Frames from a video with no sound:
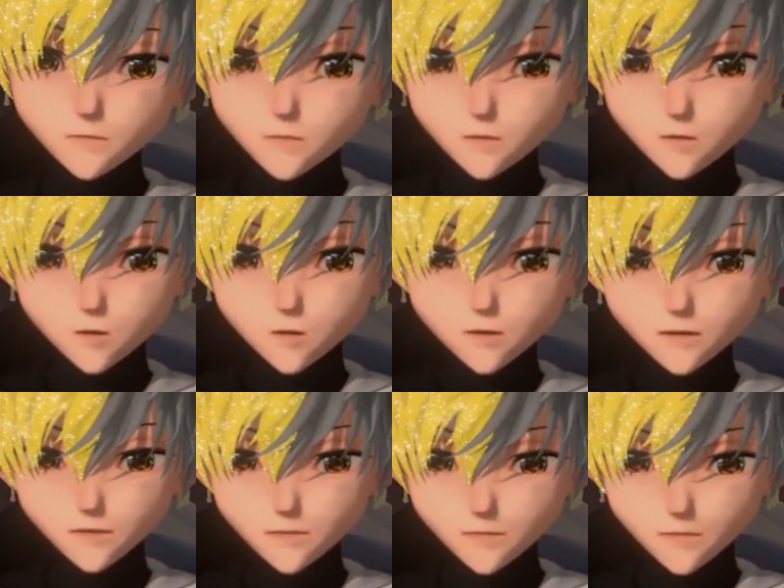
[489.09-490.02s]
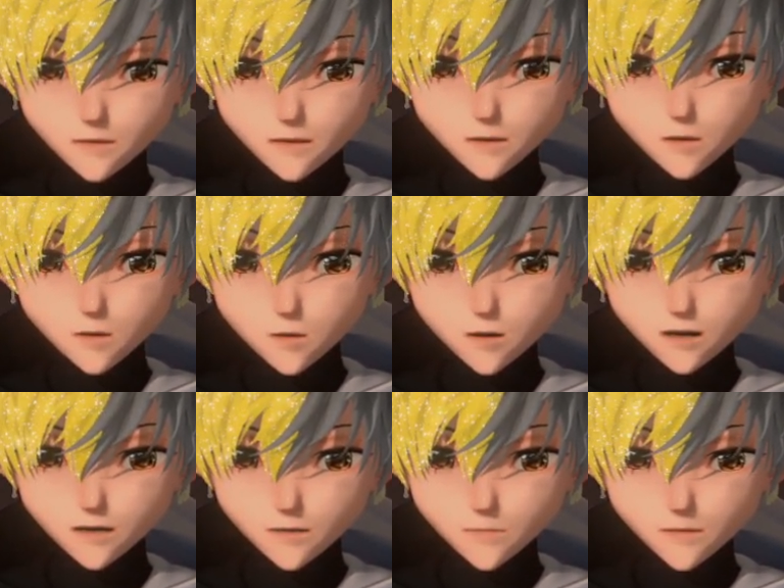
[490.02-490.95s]
cool stuff. Or you
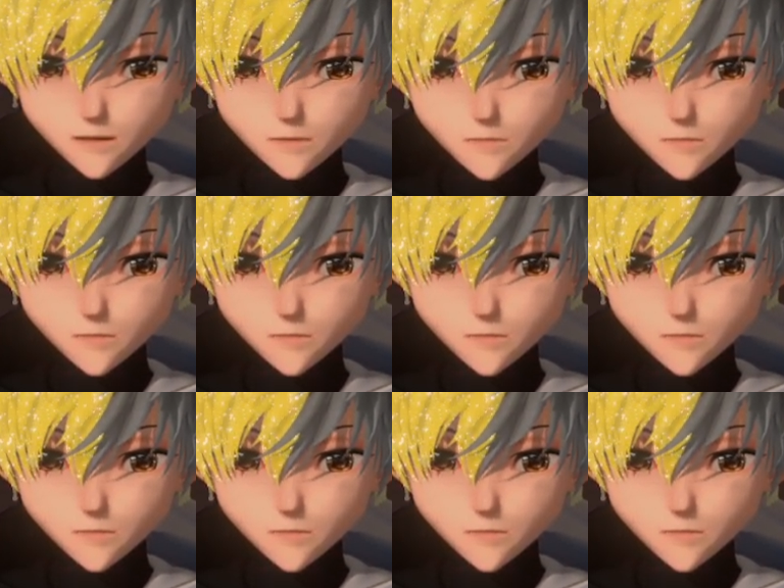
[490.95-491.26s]
can make them